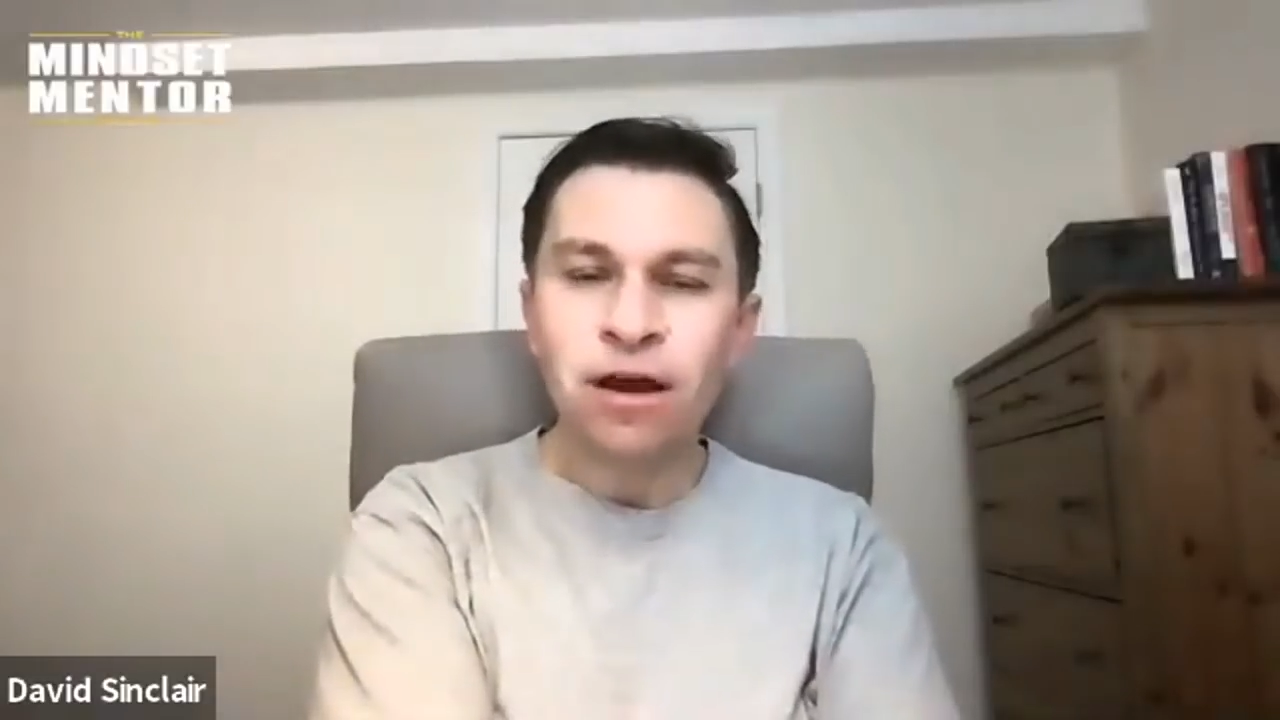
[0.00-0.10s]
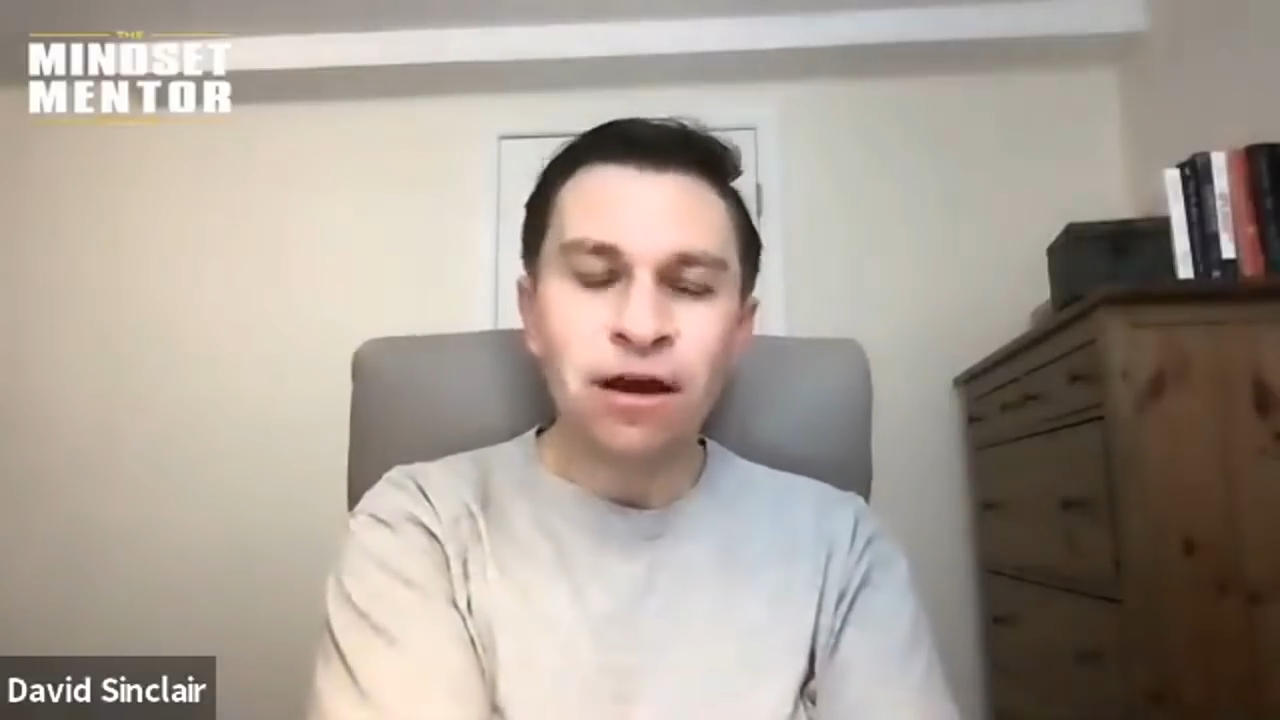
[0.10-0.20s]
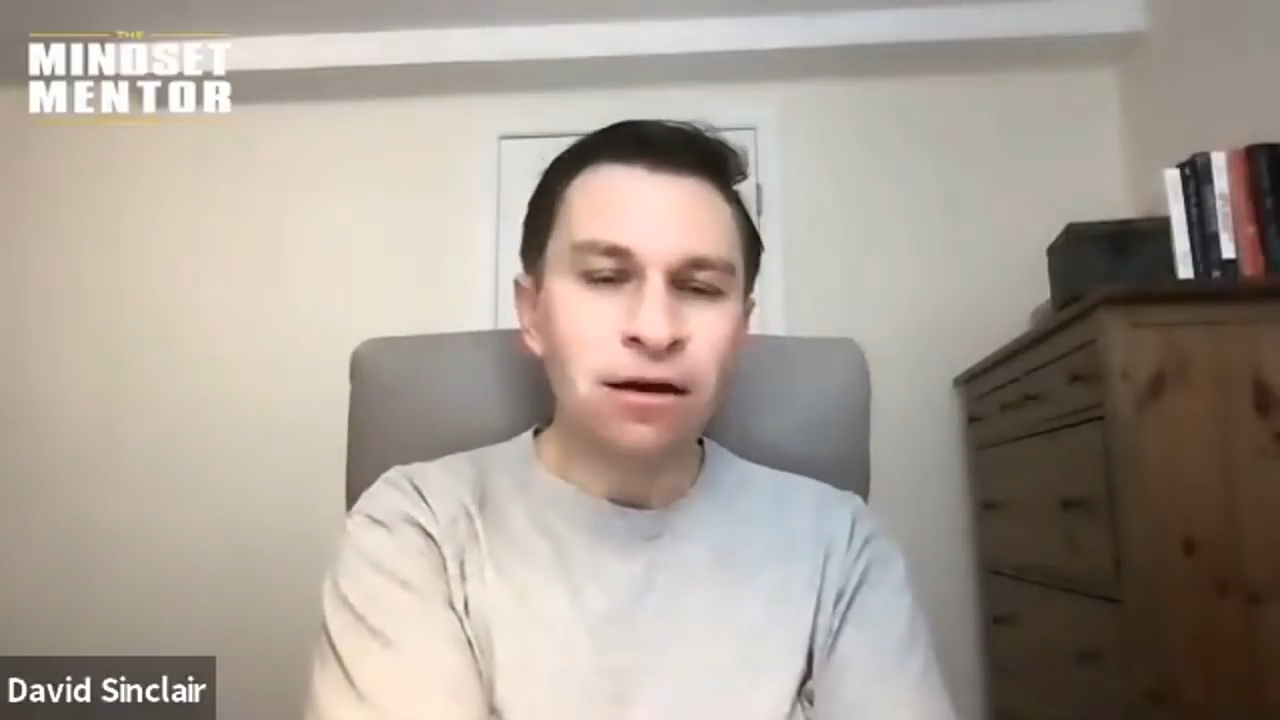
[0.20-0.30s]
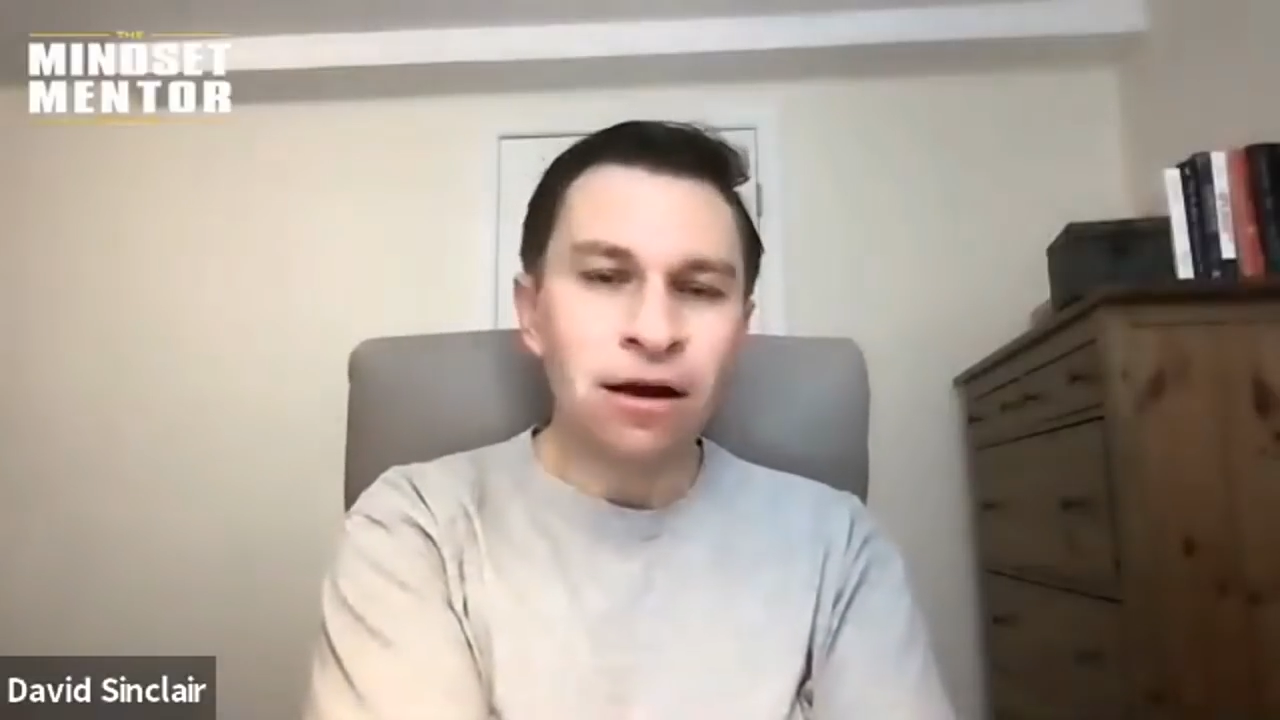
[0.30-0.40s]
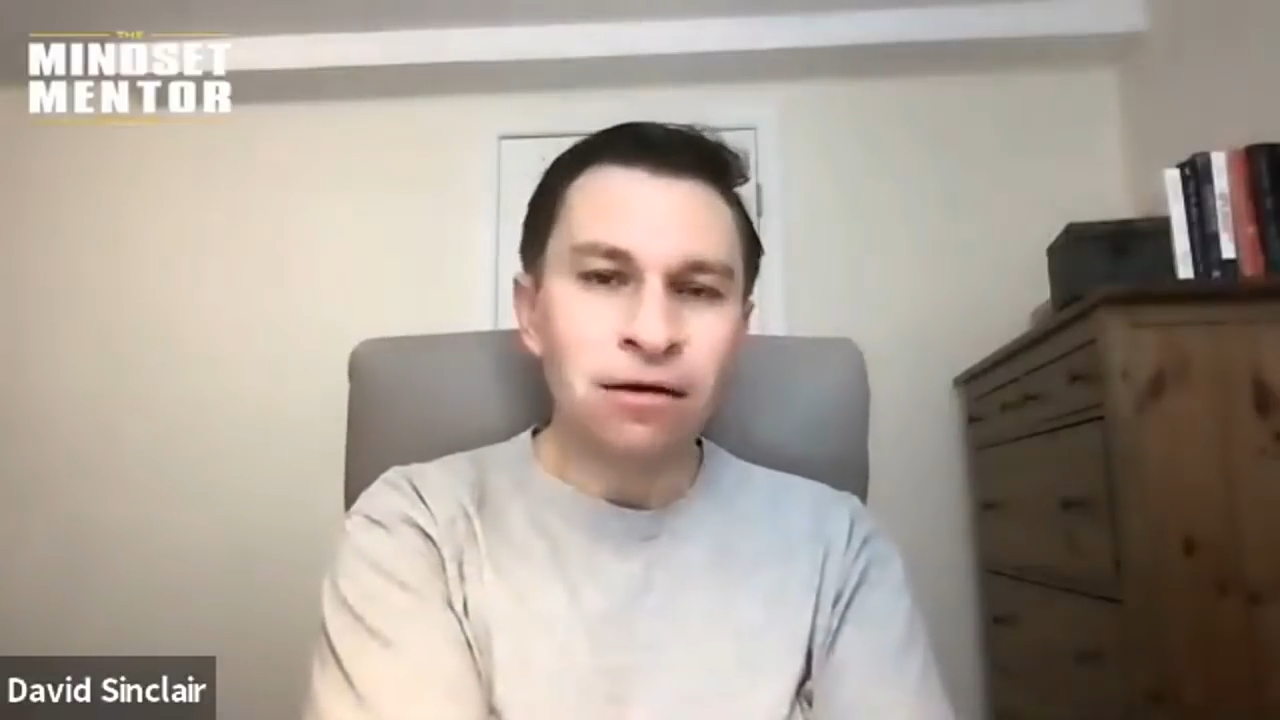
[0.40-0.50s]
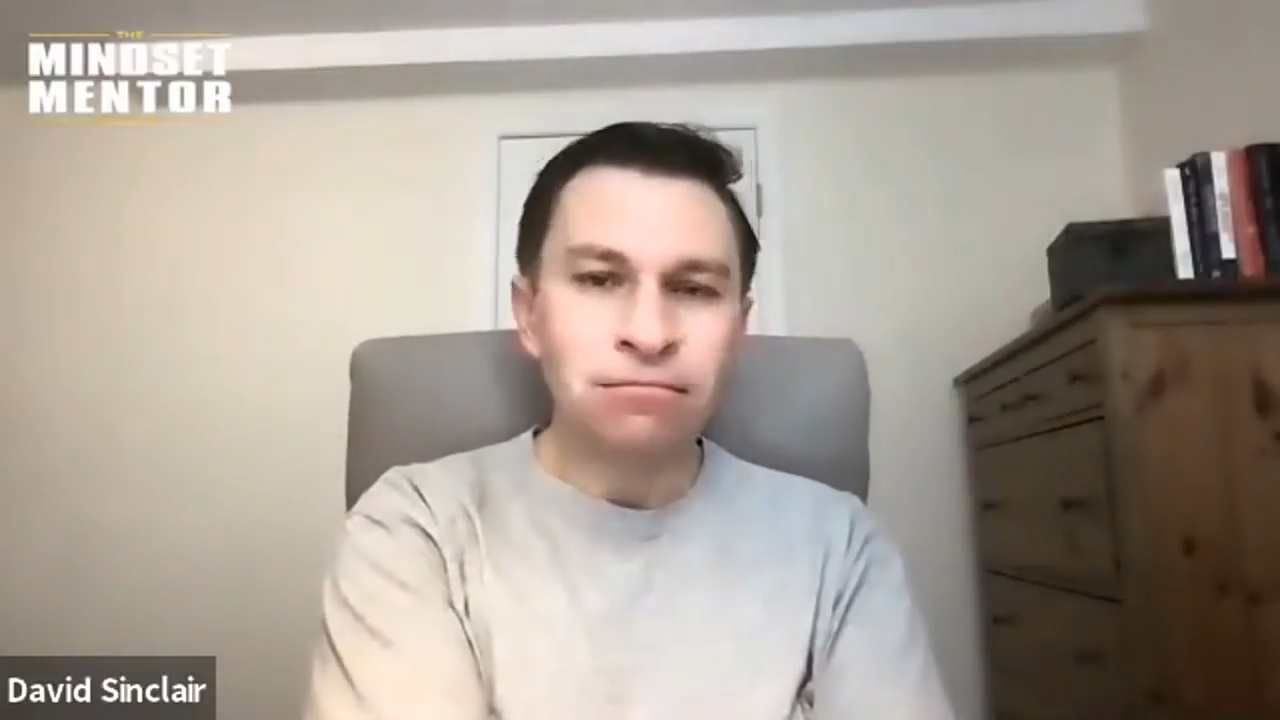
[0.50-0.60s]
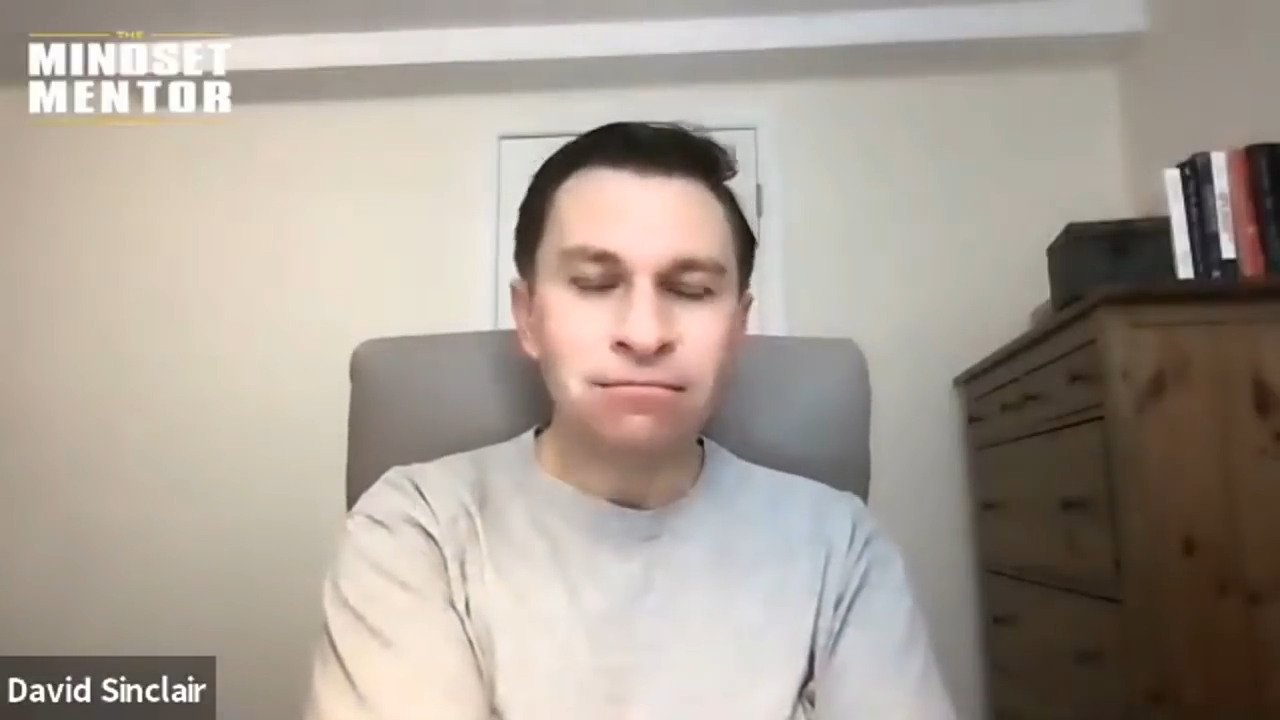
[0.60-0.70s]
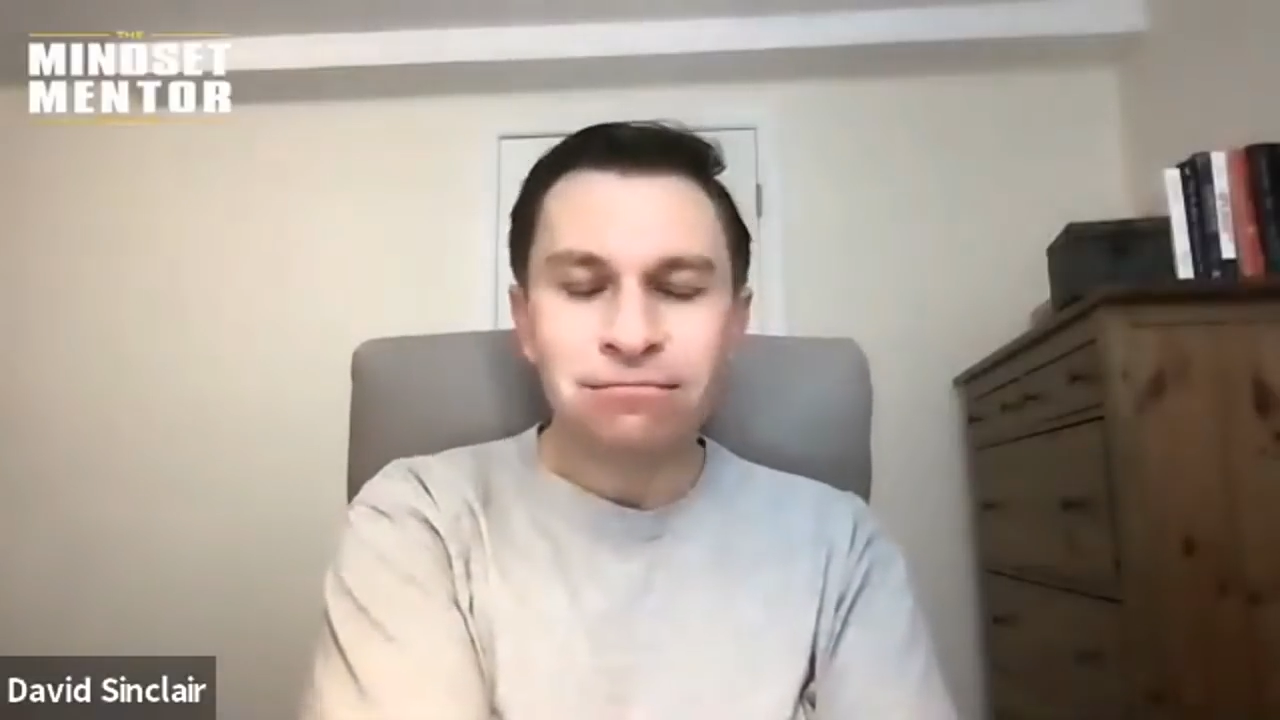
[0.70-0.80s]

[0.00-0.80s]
I, I